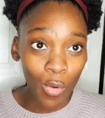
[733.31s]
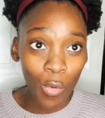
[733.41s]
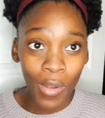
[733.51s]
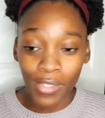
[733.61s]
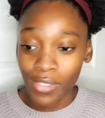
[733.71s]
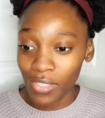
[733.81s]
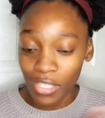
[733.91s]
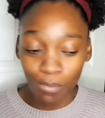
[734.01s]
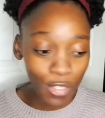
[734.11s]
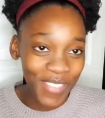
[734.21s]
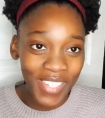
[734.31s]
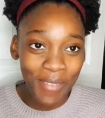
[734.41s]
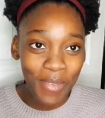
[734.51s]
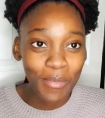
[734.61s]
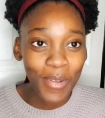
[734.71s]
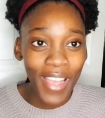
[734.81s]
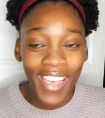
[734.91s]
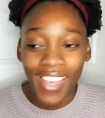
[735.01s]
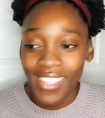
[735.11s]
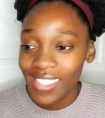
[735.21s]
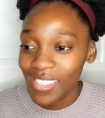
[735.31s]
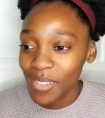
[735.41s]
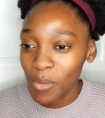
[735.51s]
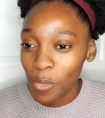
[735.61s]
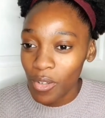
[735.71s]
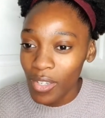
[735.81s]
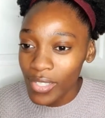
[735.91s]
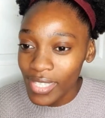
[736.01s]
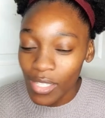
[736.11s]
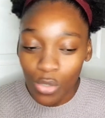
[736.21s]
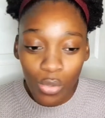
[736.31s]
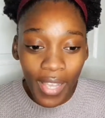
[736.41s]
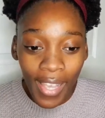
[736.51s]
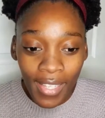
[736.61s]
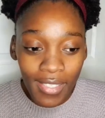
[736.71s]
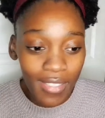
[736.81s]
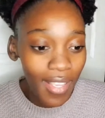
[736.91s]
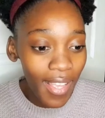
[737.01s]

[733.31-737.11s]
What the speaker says: who was responsible, name him X. Got there to X.